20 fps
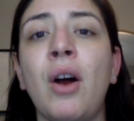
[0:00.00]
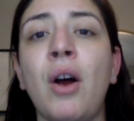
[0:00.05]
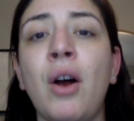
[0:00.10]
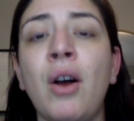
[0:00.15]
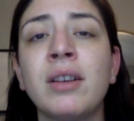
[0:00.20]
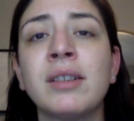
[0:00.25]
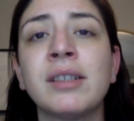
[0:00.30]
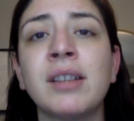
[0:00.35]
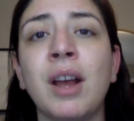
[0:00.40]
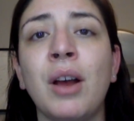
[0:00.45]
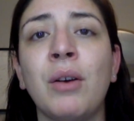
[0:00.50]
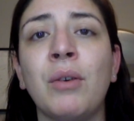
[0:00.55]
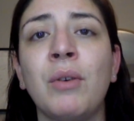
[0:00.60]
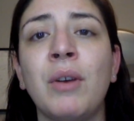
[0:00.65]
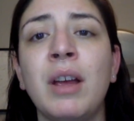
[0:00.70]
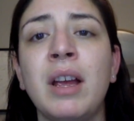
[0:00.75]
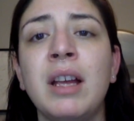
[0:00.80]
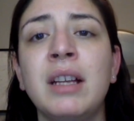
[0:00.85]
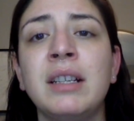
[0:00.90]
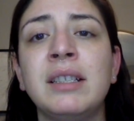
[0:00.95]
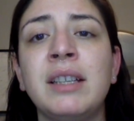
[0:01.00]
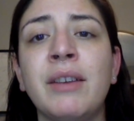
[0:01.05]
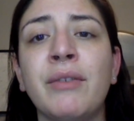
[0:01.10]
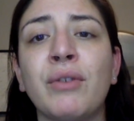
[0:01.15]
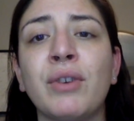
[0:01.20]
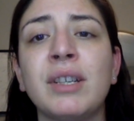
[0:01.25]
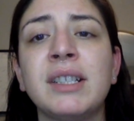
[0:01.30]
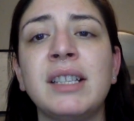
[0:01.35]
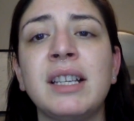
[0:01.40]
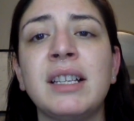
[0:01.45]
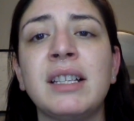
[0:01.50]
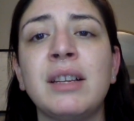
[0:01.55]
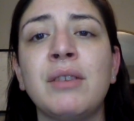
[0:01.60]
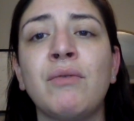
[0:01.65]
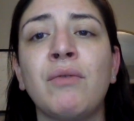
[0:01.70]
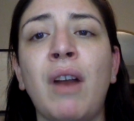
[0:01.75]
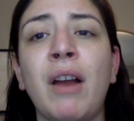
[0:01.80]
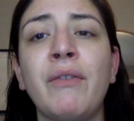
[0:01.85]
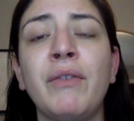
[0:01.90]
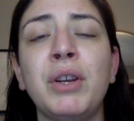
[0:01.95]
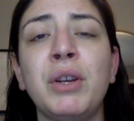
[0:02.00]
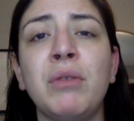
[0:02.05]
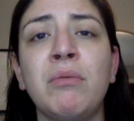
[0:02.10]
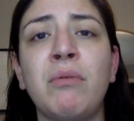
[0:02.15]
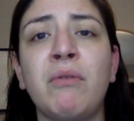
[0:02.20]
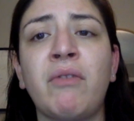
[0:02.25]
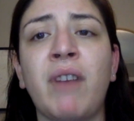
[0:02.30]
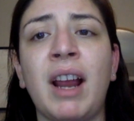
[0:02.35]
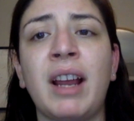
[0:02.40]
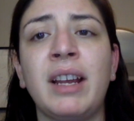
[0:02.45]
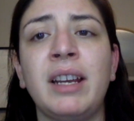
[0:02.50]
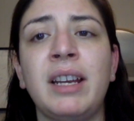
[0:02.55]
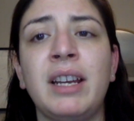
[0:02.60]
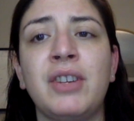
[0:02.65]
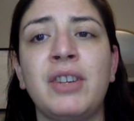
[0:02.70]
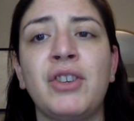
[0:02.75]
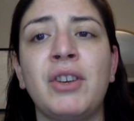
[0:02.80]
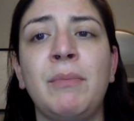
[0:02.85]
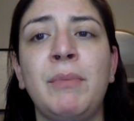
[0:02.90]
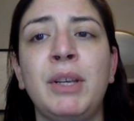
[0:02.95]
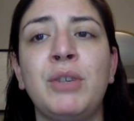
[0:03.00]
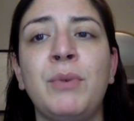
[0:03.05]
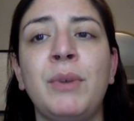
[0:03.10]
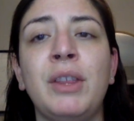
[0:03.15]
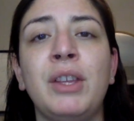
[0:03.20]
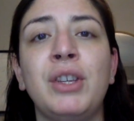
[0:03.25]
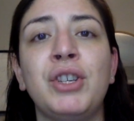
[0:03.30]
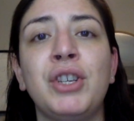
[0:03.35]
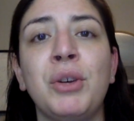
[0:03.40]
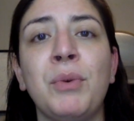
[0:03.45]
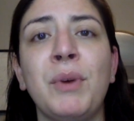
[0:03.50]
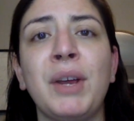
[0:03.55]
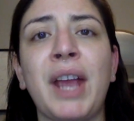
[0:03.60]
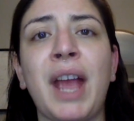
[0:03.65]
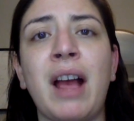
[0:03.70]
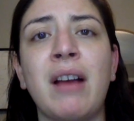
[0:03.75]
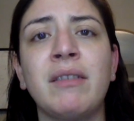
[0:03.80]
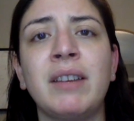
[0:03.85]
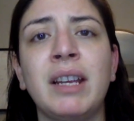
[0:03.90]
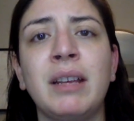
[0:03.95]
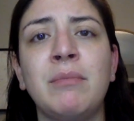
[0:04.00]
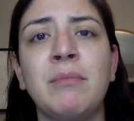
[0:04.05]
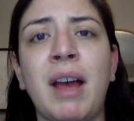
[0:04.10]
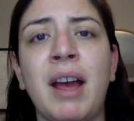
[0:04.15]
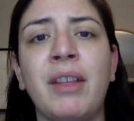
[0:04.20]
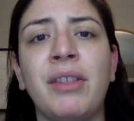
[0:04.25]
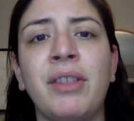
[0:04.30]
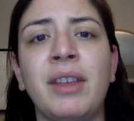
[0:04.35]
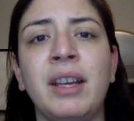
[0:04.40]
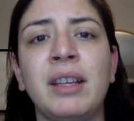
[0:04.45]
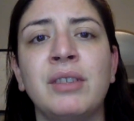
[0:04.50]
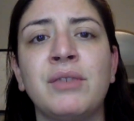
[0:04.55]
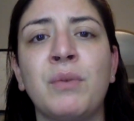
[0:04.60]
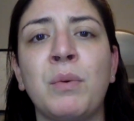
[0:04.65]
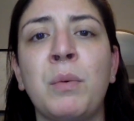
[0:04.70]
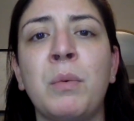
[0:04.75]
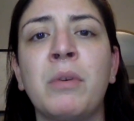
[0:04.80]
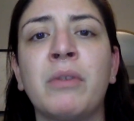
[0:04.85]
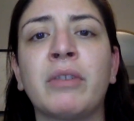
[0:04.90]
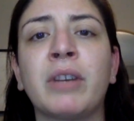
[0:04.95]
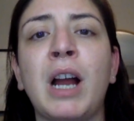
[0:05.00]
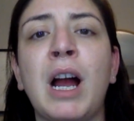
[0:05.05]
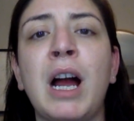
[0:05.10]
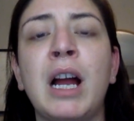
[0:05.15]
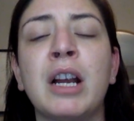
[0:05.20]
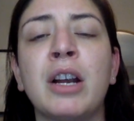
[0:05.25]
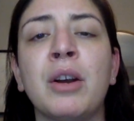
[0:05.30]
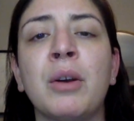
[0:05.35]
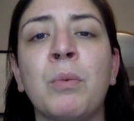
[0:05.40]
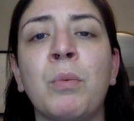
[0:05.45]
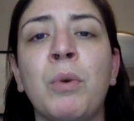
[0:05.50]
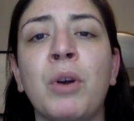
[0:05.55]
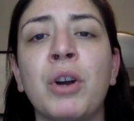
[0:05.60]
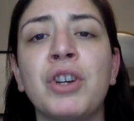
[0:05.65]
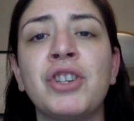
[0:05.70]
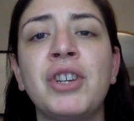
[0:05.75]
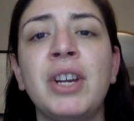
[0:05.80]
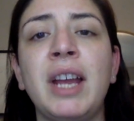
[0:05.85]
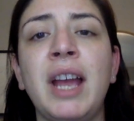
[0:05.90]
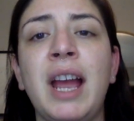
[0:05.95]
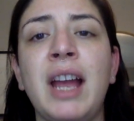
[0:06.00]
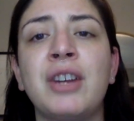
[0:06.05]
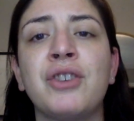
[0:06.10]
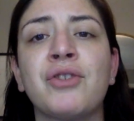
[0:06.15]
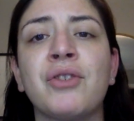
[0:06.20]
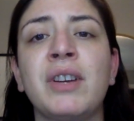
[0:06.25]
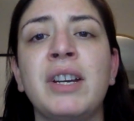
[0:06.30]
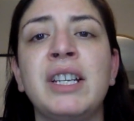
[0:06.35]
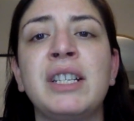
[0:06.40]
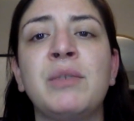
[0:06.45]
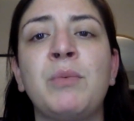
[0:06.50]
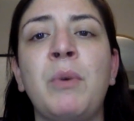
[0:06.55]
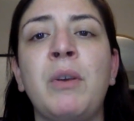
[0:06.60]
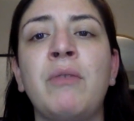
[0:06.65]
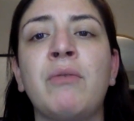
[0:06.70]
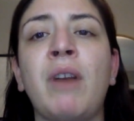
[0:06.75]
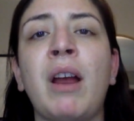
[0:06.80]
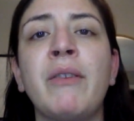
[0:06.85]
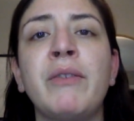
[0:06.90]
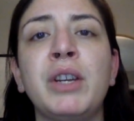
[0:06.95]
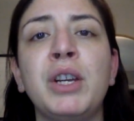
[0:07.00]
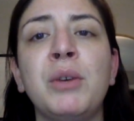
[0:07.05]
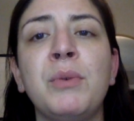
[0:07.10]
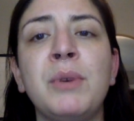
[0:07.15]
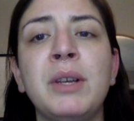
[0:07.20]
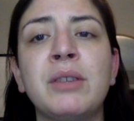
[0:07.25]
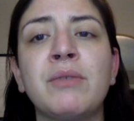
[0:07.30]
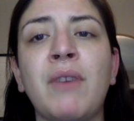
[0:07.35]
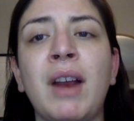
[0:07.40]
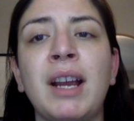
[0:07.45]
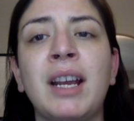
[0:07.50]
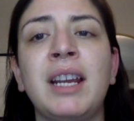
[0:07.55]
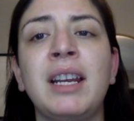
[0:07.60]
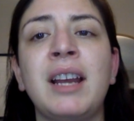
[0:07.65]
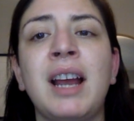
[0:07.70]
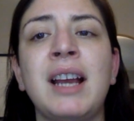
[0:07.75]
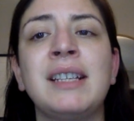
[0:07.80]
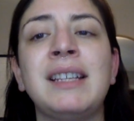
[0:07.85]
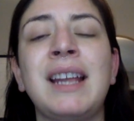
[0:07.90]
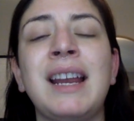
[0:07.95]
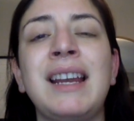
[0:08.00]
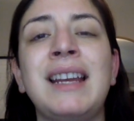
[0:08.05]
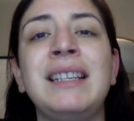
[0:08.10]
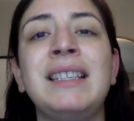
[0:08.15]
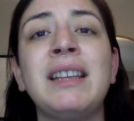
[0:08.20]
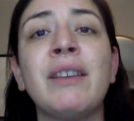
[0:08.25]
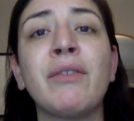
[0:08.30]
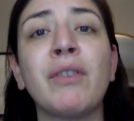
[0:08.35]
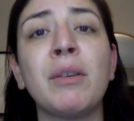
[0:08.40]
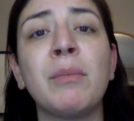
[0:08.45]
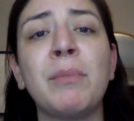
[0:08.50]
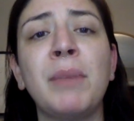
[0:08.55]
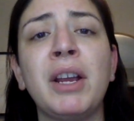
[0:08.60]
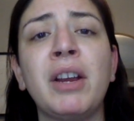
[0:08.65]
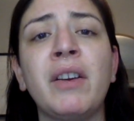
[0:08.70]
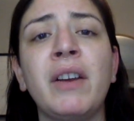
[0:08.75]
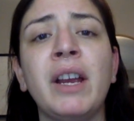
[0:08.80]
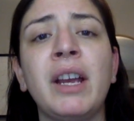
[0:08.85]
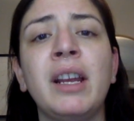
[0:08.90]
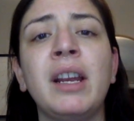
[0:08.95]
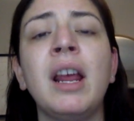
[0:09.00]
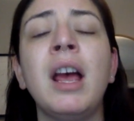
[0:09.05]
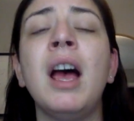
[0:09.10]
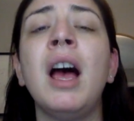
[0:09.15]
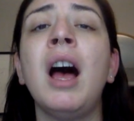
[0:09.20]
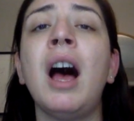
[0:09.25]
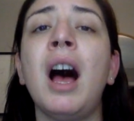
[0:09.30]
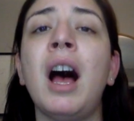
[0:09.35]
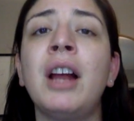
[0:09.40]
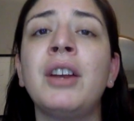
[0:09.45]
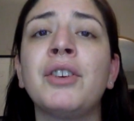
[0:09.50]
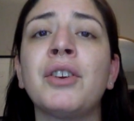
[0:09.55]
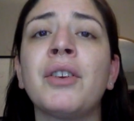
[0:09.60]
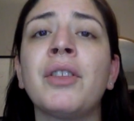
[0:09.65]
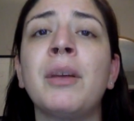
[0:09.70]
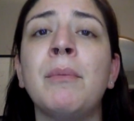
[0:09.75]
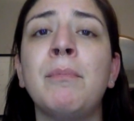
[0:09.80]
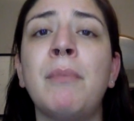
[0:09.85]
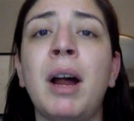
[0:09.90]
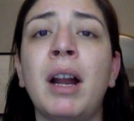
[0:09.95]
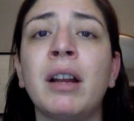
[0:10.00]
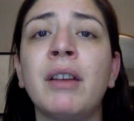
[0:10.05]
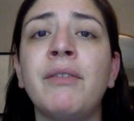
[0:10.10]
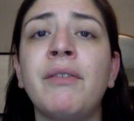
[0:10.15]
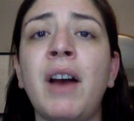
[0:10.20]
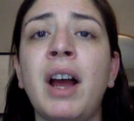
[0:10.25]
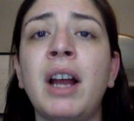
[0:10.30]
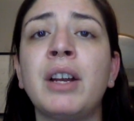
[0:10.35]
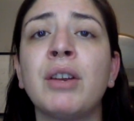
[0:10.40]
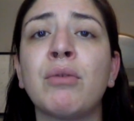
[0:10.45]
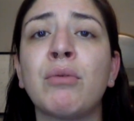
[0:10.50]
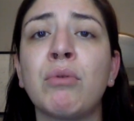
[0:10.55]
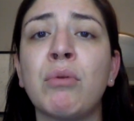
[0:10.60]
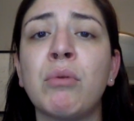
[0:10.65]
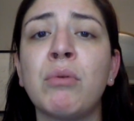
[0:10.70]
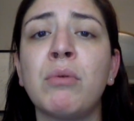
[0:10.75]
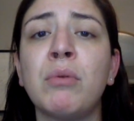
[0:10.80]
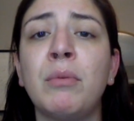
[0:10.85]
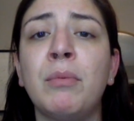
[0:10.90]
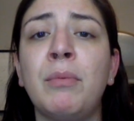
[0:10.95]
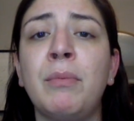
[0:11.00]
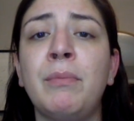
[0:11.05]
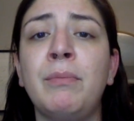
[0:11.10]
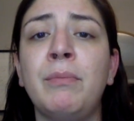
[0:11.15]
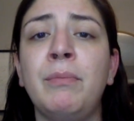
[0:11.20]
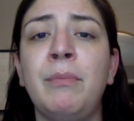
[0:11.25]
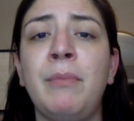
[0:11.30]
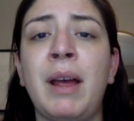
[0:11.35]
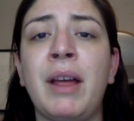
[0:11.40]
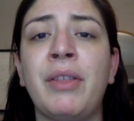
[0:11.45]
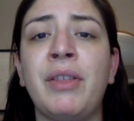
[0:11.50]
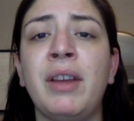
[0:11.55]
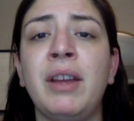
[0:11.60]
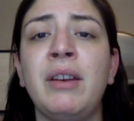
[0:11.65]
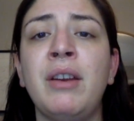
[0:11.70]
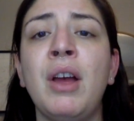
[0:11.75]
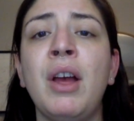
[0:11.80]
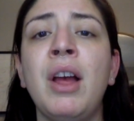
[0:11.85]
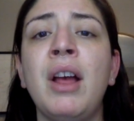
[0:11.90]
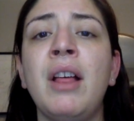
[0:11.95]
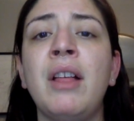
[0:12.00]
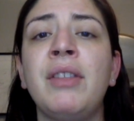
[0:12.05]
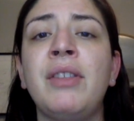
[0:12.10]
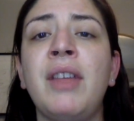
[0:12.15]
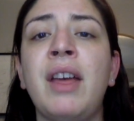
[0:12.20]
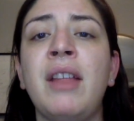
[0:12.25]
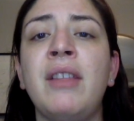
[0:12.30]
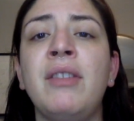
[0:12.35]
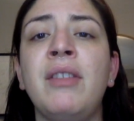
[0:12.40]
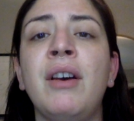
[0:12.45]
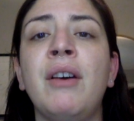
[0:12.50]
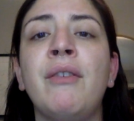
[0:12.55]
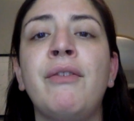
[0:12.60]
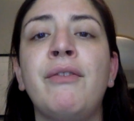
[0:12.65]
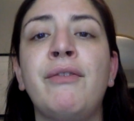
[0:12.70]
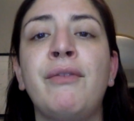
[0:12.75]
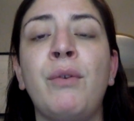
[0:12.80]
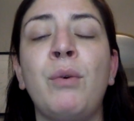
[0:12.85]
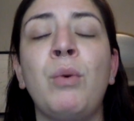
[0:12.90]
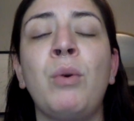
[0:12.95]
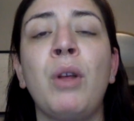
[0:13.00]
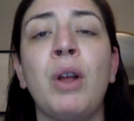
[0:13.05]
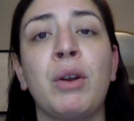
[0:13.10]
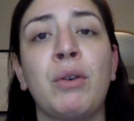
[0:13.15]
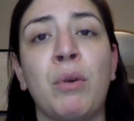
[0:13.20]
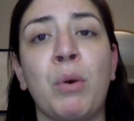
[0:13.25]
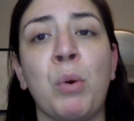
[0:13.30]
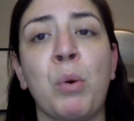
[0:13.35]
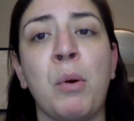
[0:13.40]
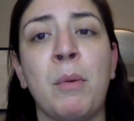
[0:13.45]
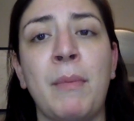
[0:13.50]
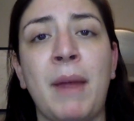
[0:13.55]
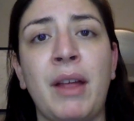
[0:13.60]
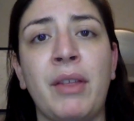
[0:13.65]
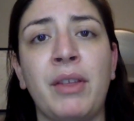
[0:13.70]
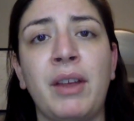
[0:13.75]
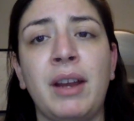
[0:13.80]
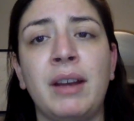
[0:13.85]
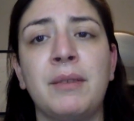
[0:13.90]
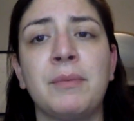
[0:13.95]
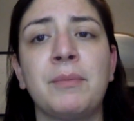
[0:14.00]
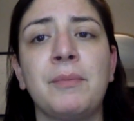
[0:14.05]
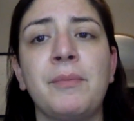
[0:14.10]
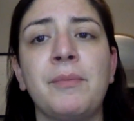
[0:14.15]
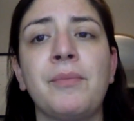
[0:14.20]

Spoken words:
Also, differences in revenue recognition between the two accounting methods will require worksheet entries when revenue is recognized in a different period under the modified accrual method than the full accrual method.